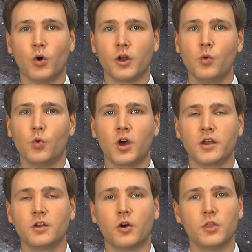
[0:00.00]

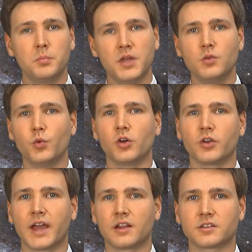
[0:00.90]
101 or the Pinwheel
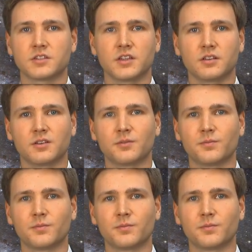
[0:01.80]
Galaxy.